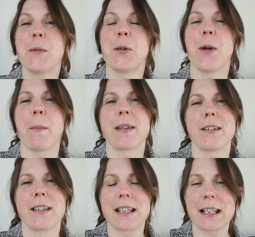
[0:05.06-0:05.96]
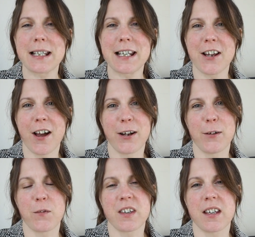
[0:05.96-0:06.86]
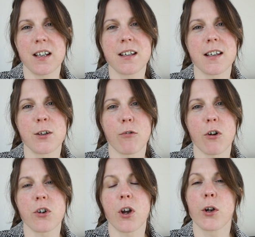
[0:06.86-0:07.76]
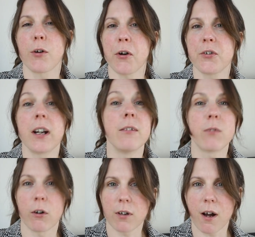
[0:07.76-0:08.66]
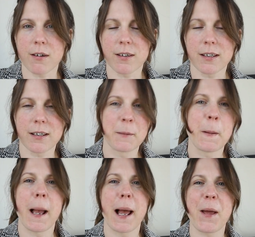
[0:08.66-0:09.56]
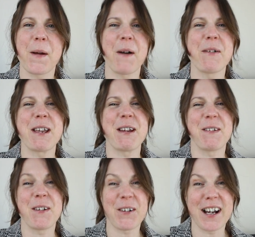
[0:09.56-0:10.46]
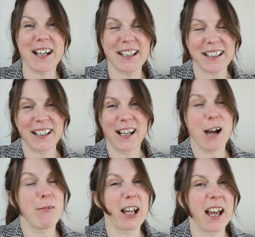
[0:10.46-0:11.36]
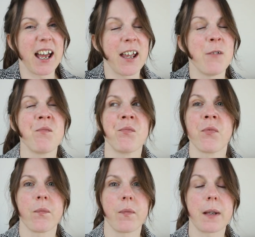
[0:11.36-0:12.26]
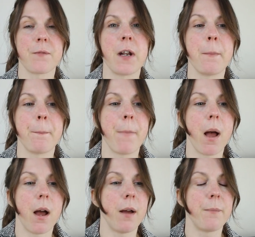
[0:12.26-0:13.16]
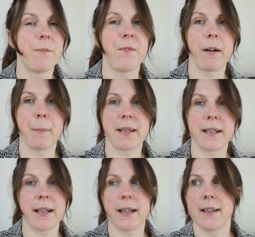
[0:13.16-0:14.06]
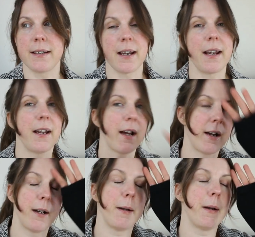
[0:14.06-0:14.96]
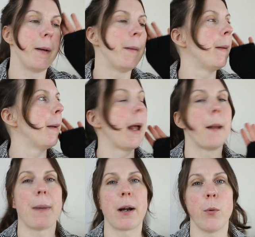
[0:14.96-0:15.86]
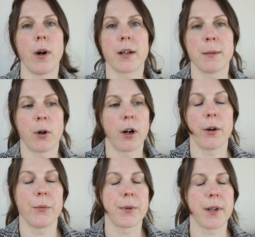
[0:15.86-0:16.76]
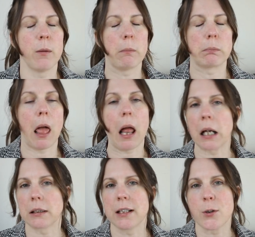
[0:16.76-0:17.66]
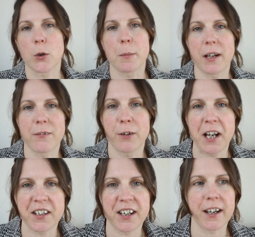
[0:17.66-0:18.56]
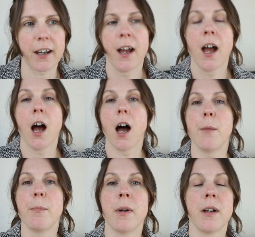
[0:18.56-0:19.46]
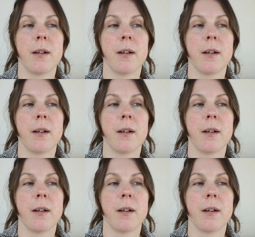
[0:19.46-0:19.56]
to episode 69 of the Zeens and Roger Crochet Vlogcast. Hello, how are you? You alright? I'm okay. It's been a very busy day today and I'm back at work tomorrow, so it's all a bit frenetic. I'm